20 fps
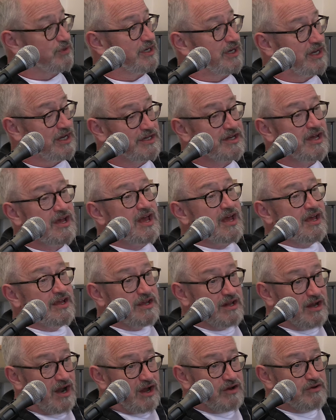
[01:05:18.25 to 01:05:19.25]
We need,
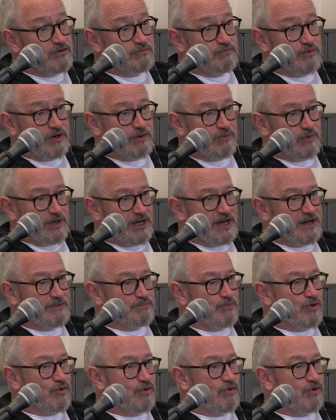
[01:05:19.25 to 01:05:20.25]
you know, we, we
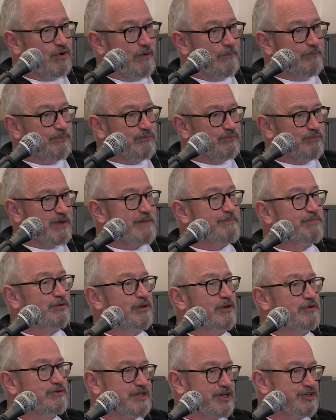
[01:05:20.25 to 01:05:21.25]
need more
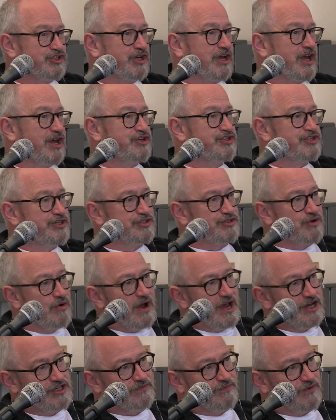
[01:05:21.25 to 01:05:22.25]
people whose education is
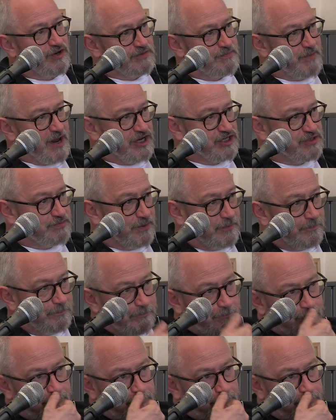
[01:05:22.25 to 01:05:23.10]
not hedge fund management.